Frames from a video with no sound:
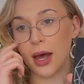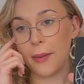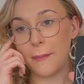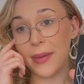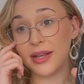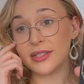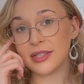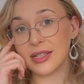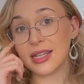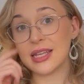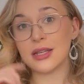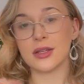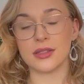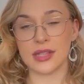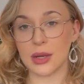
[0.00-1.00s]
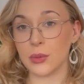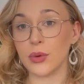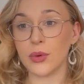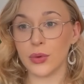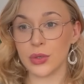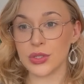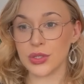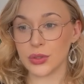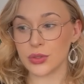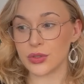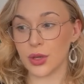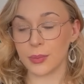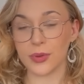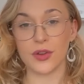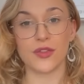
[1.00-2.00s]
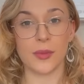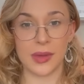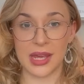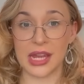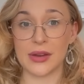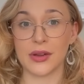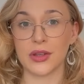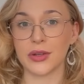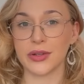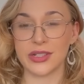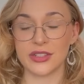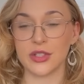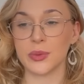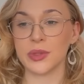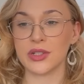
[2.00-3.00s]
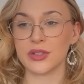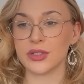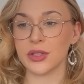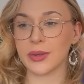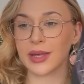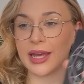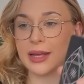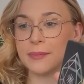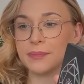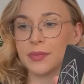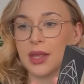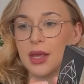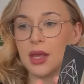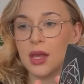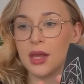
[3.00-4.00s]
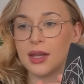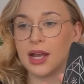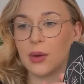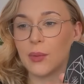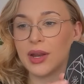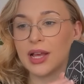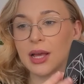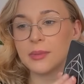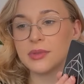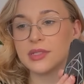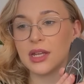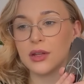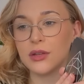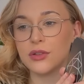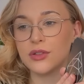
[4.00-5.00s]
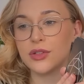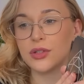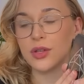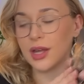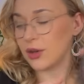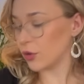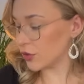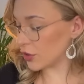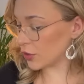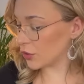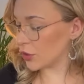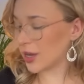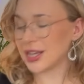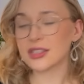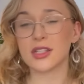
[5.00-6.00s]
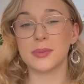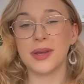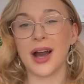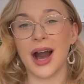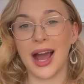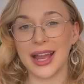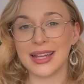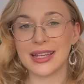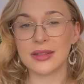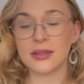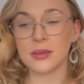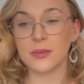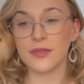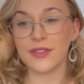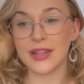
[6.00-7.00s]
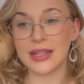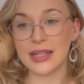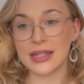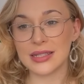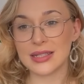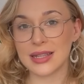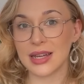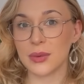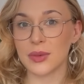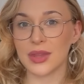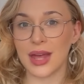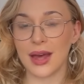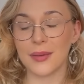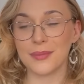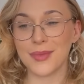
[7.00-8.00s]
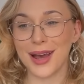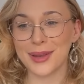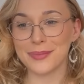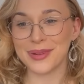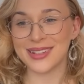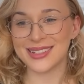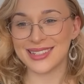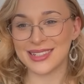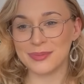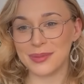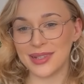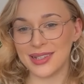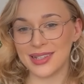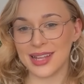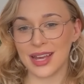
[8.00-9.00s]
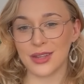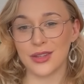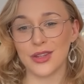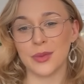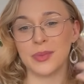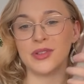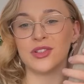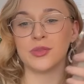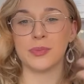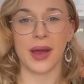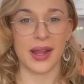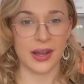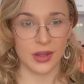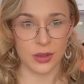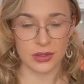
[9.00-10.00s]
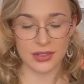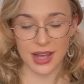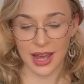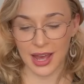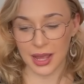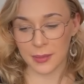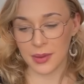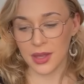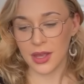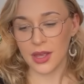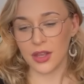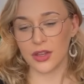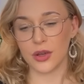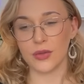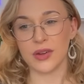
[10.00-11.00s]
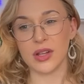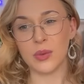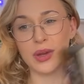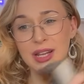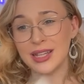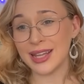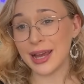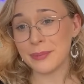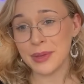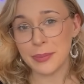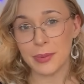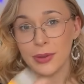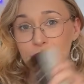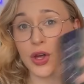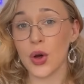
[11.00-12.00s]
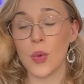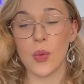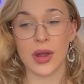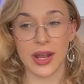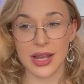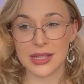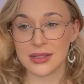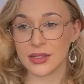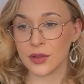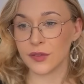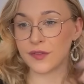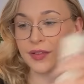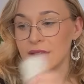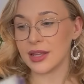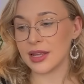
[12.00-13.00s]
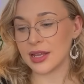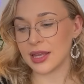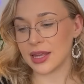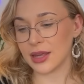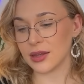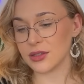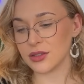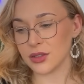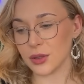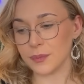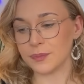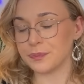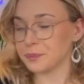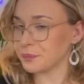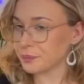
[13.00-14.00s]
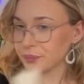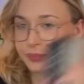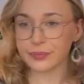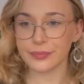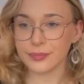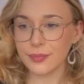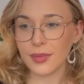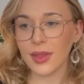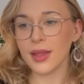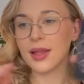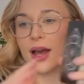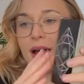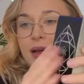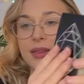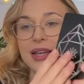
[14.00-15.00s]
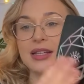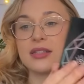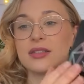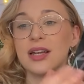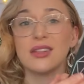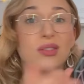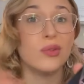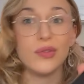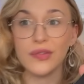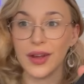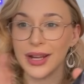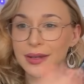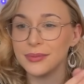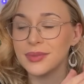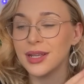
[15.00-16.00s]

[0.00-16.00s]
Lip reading: mentally because that will also stop you from hearing your intuition, okay? Now, when it comes down to, and also you guys could be hiding some feelings here with that High Priestess being there. You could be just biding your time. You don't really want to let people know what it is that you're feeling here. So that's all fine